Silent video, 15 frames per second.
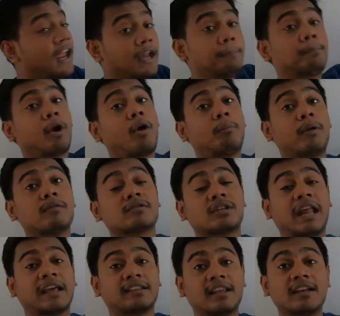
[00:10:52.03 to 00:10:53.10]
get problems
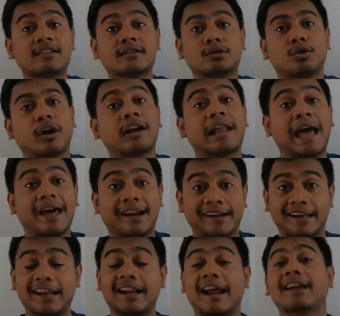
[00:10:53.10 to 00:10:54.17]
like this, you can
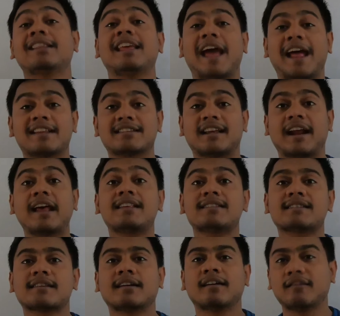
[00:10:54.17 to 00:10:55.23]
directly write the answer
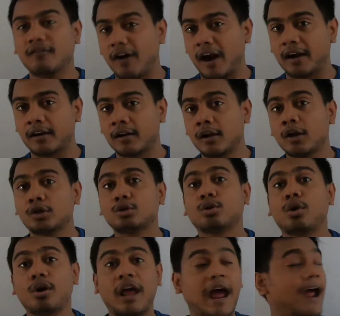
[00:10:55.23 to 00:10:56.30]
as 1. You
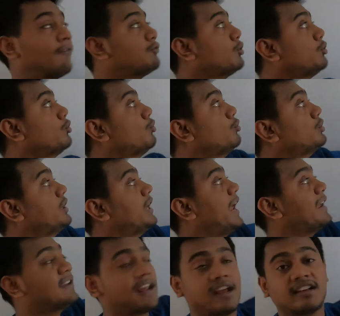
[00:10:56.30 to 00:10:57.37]
don't have to do the
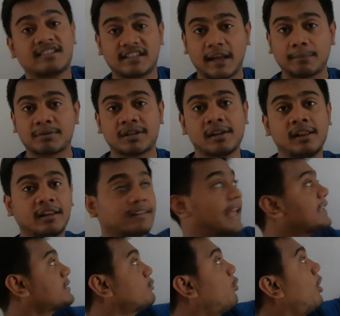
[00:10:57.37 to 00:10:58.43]
entire steps.
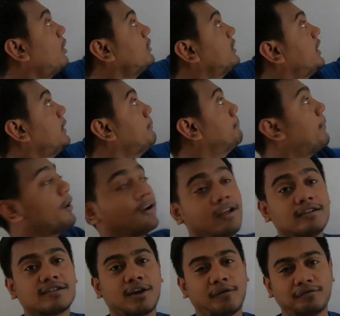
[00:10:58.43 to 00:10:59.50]
That's what the
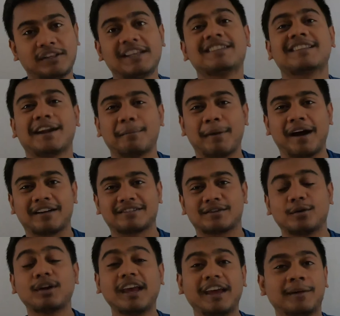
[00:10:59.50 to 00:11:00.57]
importance of these remarks.
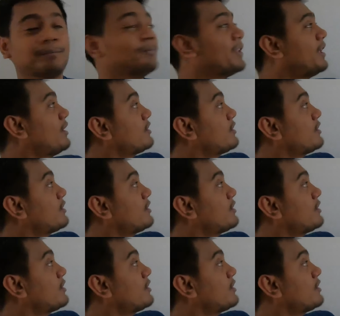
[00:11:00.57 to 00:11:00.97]
Okay.